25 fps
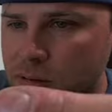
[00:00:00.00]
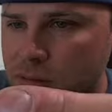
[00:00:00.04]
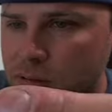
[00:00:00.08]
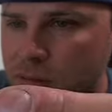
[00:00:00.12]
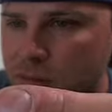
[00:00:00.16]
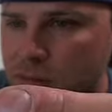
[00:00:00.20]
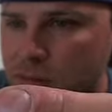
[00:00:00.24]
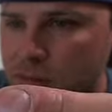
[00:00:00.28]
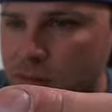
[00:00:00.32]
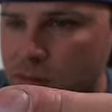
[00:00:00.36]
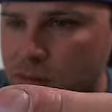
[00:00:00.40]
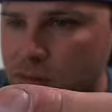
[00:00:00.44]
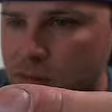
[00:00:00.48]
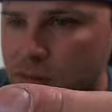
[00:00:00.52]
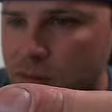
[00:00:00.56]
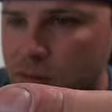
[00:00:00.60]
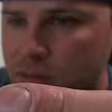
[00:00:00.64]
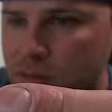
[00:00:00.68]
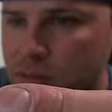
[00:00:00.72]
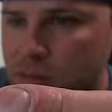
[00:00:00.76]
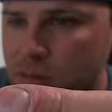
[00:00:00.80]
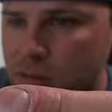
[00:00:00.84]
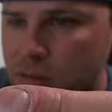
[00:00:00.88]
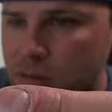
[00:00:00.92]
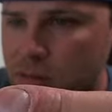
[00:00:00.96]

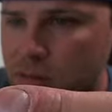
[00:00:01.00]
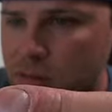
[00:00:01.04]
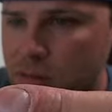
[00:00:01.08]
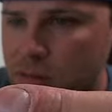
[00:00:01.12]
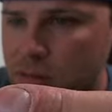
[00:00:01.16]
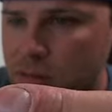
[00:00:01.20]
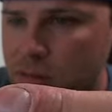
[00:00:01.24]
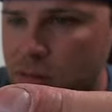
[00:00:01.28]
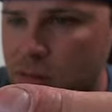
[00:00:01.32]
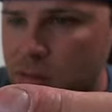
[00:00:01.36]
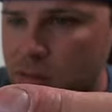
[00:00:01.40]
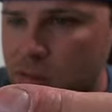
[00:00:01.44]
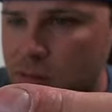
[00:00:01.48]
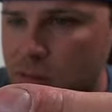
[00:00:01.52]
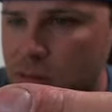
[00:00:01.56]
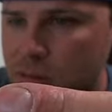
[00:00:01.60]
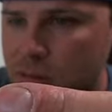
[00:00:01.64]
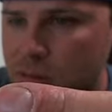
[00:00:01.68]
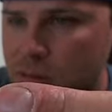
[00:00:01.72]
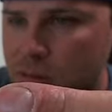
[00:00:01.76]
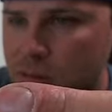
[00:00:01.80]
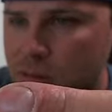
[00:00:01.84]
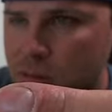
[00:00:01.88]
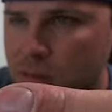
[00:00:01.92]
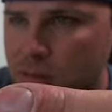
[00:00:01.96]

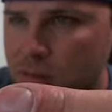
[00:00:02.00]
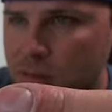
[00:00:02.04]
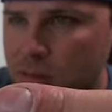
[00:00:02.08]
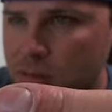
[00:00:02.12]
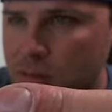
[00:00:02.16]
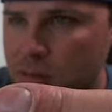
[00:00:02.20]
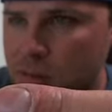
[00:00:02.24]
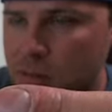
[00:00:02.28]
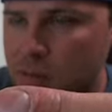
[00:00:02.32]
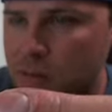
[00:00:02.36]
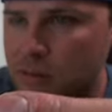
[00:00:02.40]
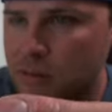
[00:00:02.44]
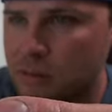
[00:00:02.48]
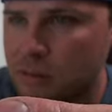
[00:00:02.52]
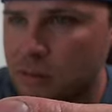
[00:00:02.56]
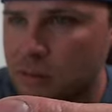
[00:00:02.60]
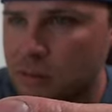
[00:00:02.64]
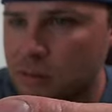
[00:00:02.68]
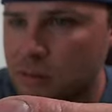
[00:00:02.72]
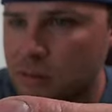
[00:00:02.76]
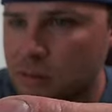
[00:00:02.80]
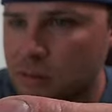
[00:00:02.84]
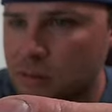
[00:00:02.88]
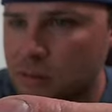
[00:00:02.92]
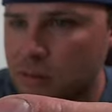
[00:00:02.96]

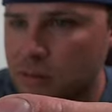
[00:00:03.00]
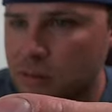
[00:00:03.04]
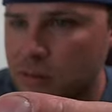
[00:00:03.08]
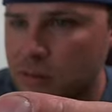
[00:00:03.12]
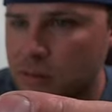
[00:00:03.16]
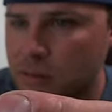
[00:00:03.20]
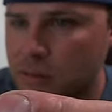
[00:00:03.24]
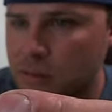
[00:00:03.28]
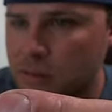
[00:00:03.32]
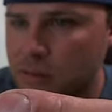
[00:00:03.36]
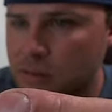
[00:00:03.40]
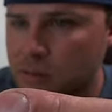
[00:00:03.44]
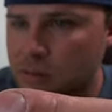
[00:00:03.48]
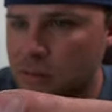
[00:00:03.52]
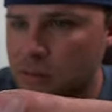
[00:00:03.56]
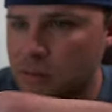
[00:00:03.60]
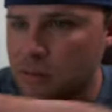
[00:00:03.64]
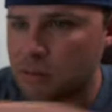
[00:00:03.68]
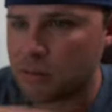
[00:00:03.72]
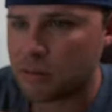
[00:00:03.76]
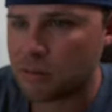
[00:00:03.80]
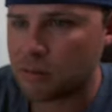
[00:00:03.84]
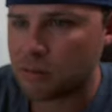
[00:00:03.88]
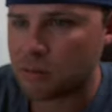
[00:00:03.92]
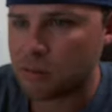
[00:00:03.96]

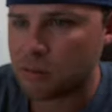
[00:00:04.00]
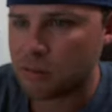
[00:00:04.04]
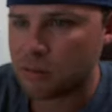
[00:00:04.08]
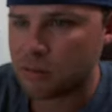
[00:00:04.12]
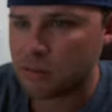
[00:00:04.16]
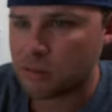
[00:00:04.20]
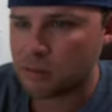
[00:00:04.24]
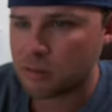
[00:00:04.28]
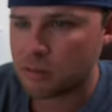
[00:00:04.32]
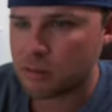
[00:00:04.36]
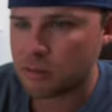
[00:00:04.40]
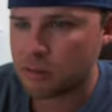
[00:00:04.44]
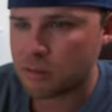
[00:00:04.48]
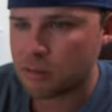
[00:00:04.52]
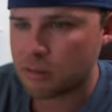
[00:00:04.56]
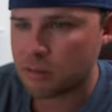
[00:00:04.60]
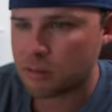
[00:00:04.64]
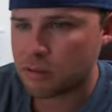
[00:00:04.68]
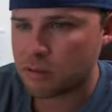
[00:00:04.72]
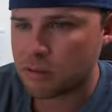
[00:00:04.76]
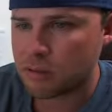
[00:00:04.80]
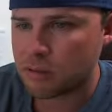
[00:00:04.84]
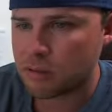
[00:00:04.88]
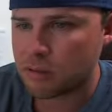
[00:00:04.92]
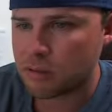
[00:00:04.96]

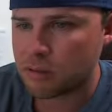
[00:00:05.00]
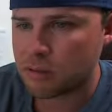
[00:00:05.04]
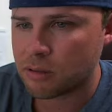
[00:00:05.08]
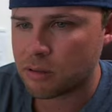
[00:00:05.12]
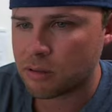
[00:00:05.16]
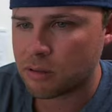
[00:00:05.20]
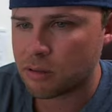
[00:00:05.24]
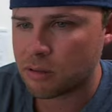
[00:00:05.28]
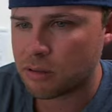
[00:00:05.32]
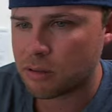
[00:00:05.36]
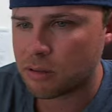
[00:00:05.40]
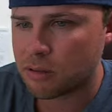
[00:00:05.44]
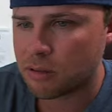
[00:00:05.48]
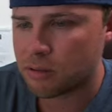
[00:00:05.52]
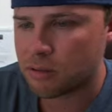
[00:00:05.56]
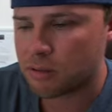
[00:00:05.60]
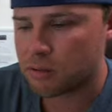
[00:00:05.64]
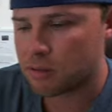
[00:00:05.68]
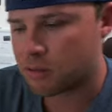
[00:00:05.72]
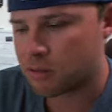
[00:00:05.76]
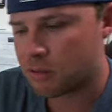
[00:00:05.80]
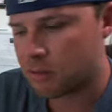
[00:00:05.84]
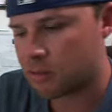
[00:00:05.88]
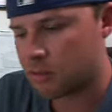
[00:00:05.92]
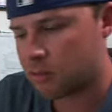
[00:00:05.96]

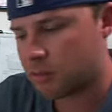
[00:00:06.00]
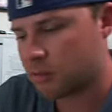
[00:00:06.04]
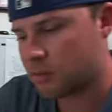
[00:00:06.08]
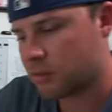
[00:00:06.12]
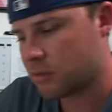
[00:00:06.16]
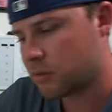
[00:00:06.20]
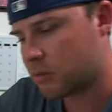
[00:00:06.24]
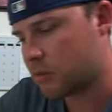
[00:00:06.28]
Nothing is said.